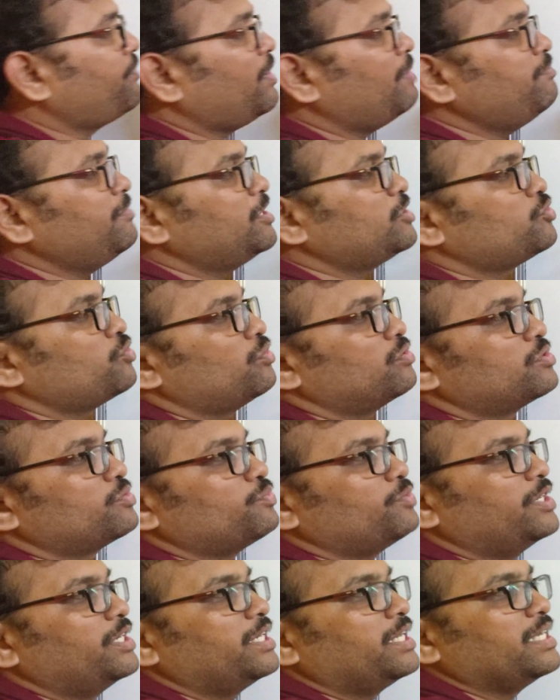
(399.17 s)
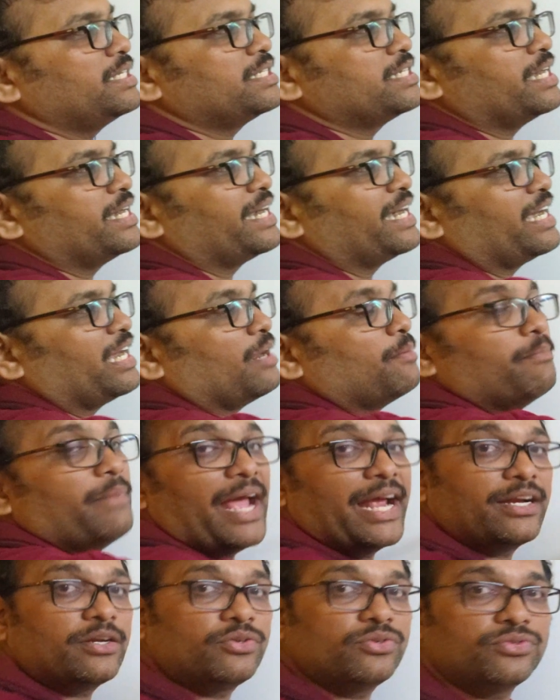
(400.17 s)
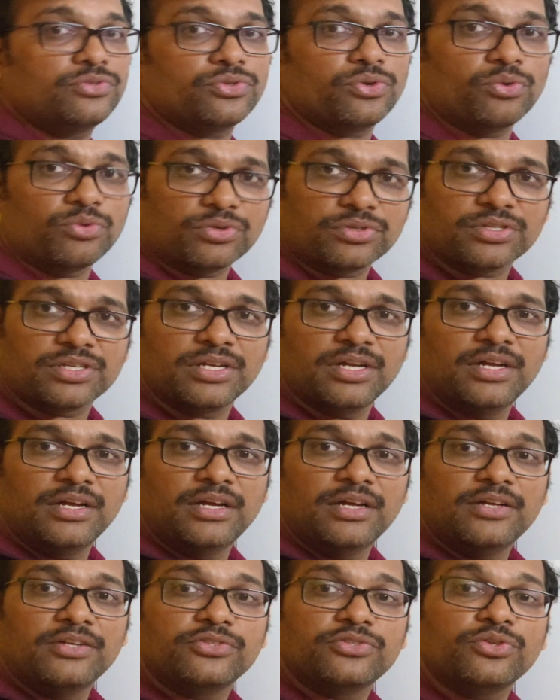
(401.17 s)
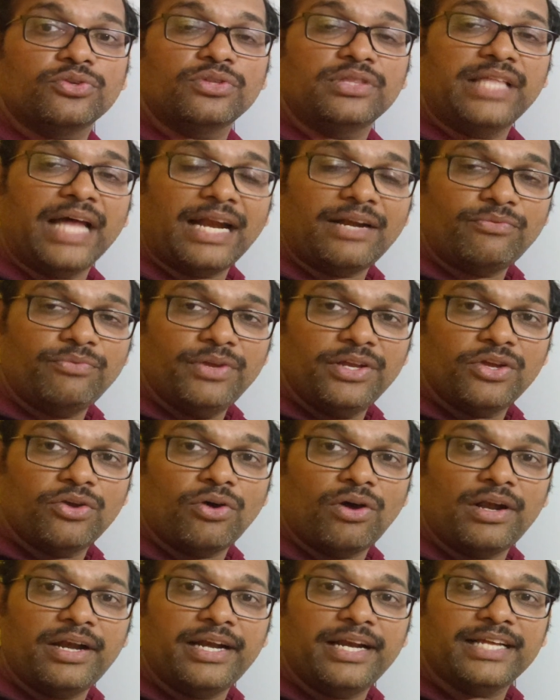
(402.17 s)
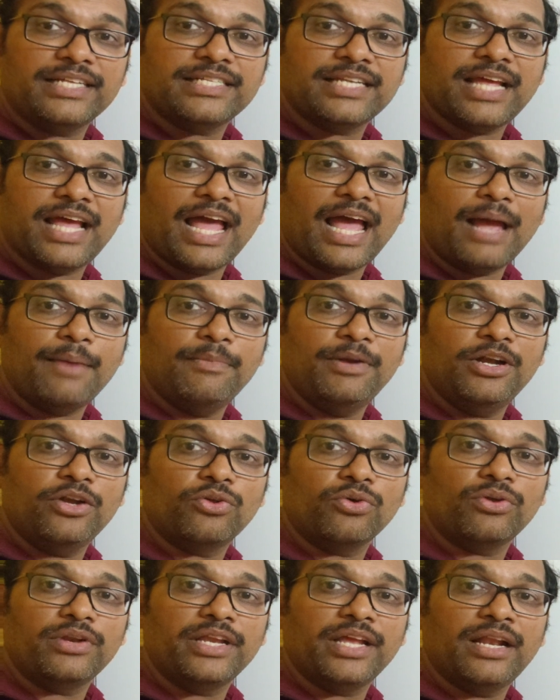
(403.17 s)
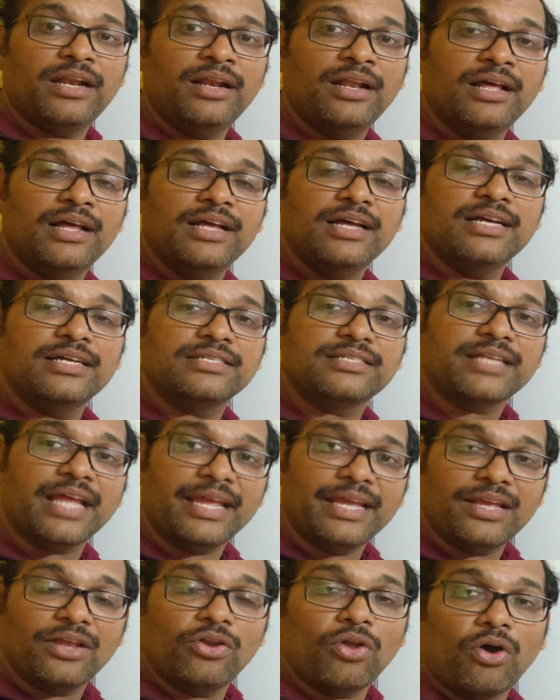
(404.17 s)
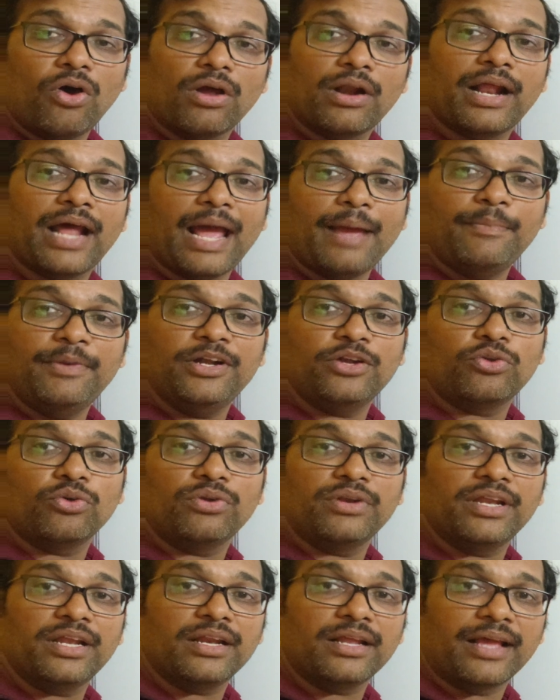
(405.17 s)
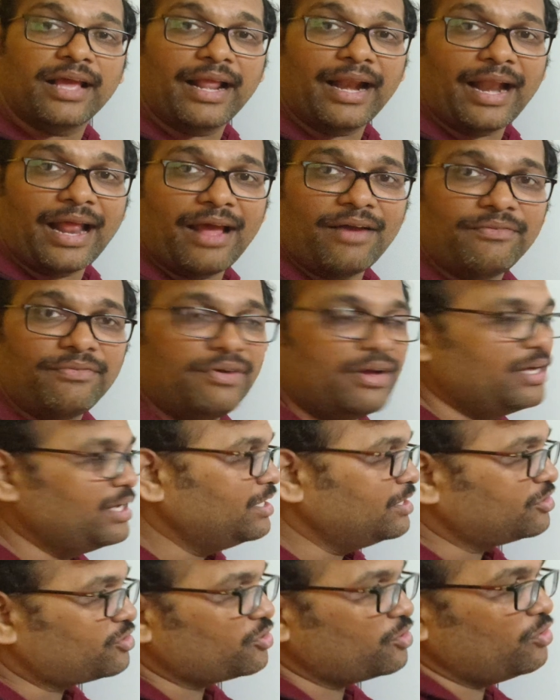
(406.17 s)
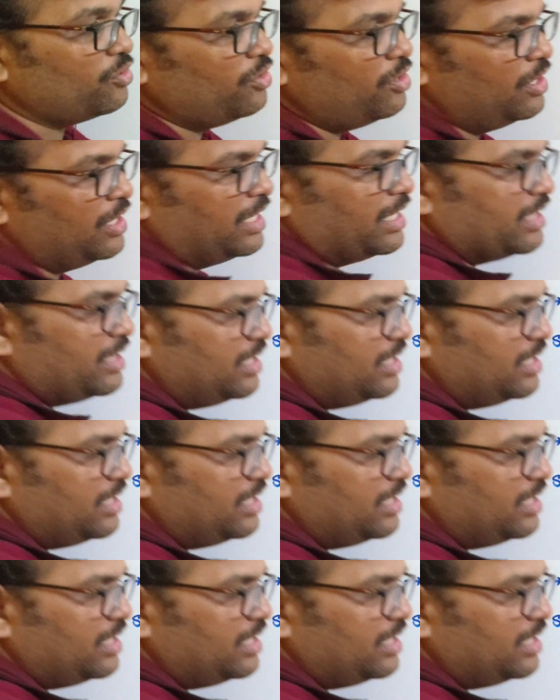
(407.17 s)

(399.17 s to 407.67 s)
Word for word: from the source vertex and return back to source. So that we call it as a Hamiltonian cycle or Hamiltonian graph. So